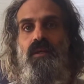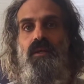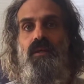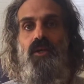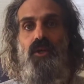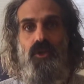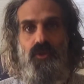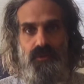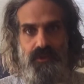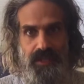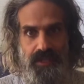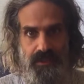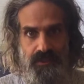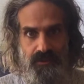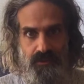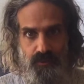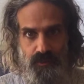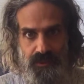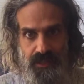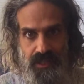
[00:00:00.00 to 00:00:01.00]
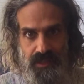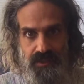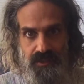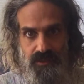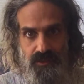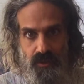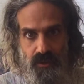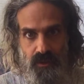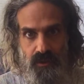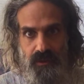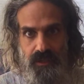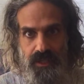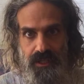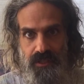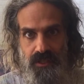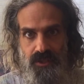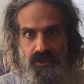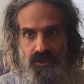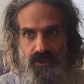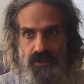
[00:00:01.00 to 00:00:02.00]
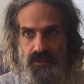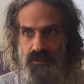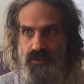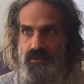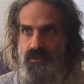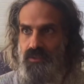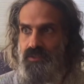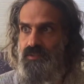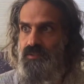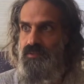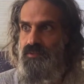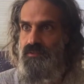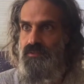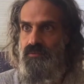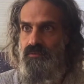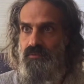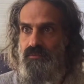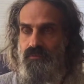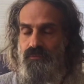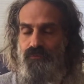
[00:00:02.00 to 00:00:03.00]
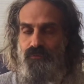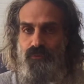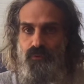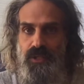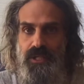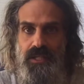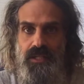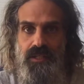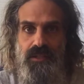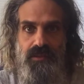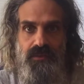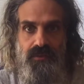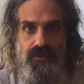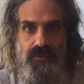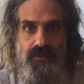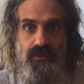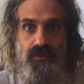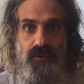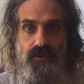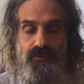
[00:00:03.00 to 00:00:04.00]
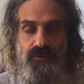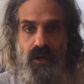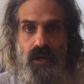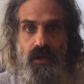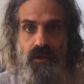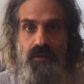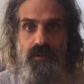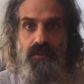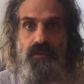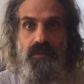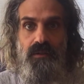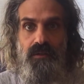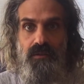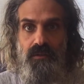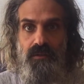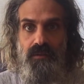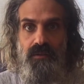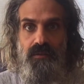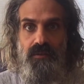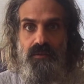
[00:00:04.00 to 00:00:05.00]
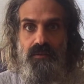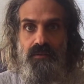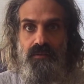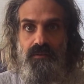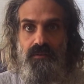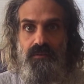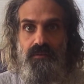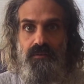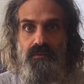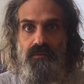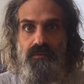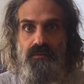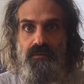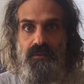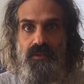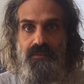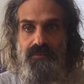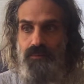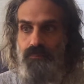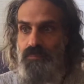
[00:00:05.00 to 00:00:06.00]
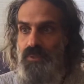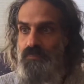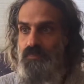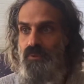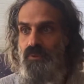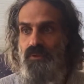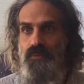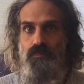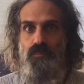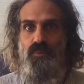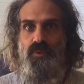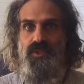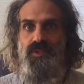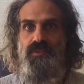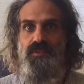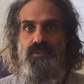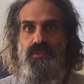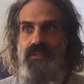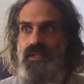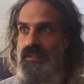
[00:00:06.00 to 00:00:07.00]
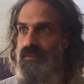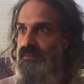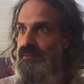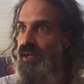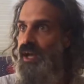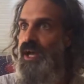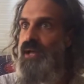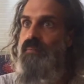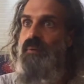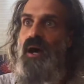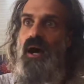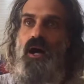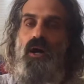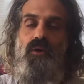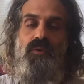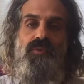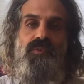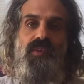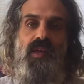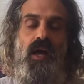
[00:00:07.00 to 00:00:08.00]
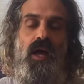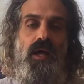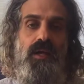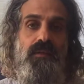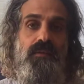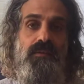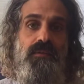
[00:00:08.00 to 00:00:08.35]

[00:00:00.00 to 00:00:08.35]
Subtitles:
Connect with that solar energy. It's free so far. Even people in prison get time outside.